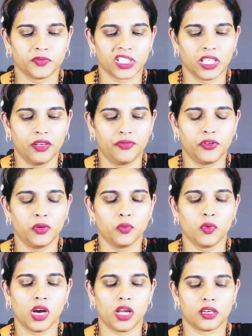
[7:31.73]
if you
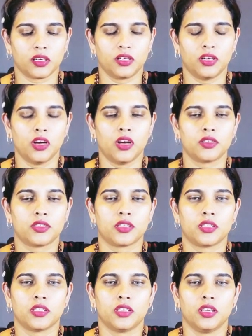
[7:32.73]
are not
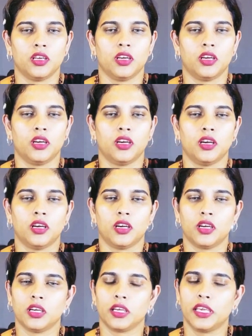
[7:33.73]

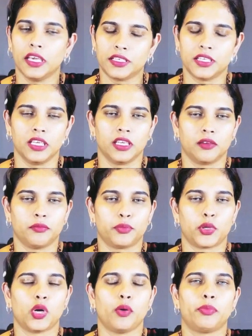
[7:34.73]
getting
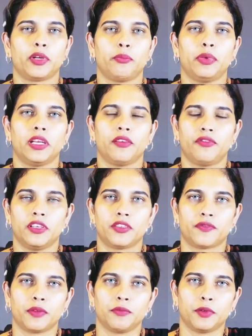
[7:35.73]
proper benefits
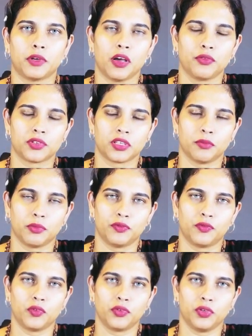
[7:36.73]
from the house number
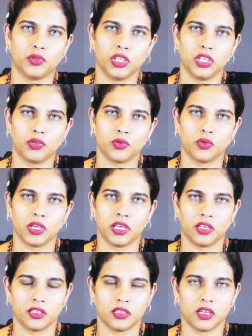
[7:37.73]
4, you need to
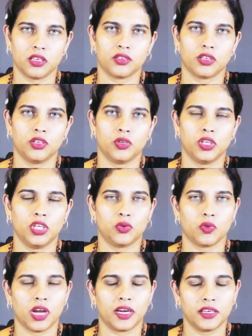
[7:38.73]
energize and you need
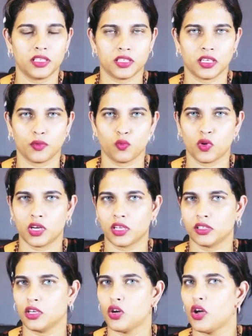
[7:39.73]
to understand what are
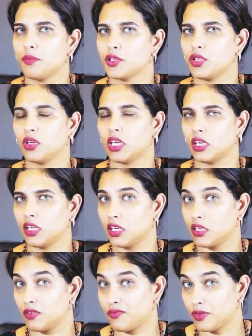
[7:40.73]
the hopes you can get
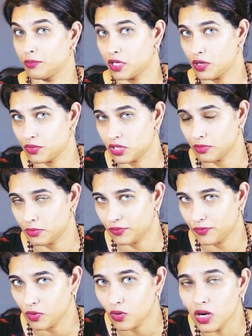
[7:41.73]
it from house number
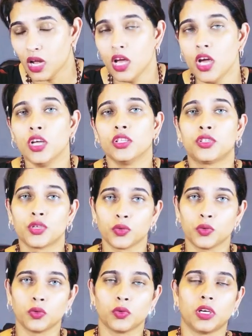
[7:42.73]
4
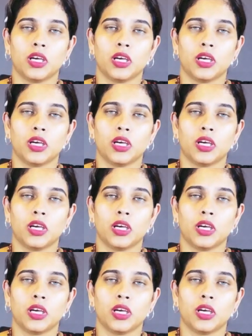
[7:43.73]
through